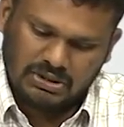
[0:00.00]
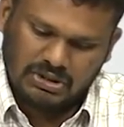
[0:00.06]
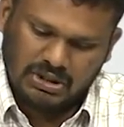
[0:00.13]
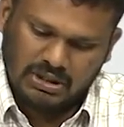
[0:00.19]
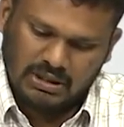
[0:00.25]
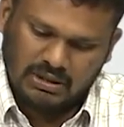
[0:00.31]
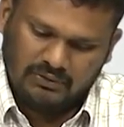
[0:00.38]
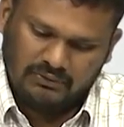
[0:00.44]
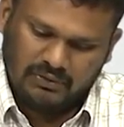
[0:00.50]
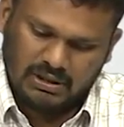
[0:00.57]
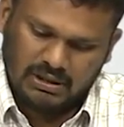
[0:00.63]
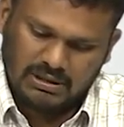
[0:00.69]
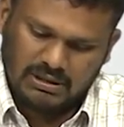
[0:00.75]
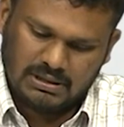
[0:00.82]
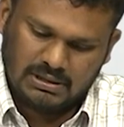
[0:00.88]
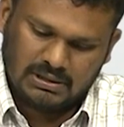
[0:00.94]
G
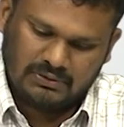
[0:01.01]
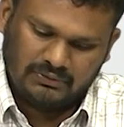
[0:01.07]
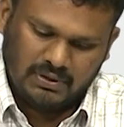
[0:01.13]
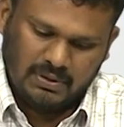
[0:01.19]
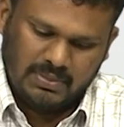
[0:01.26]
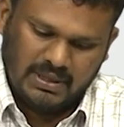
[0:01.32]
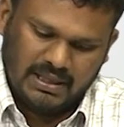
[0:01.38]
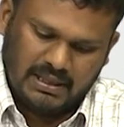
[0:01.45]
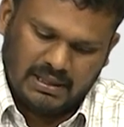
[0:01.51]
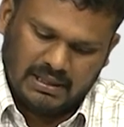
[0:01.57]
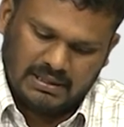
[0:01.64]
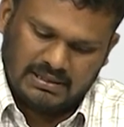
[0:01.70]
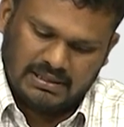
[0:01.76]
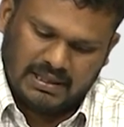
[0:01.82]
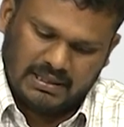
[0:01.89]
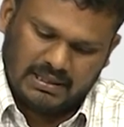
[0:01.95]
inverse will be
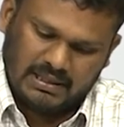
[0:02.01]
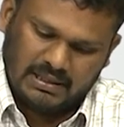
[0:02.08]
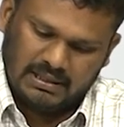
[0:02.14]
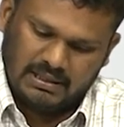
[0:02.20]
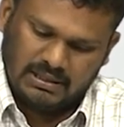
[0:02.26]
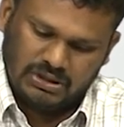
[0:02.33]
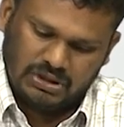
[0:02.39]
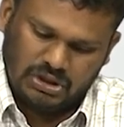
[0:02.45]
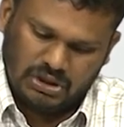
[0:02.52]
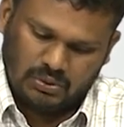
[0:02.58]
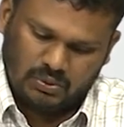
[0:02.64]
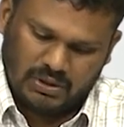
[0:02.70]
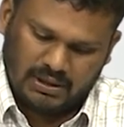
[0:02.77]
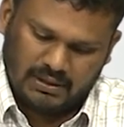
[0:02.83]
exactly Gy.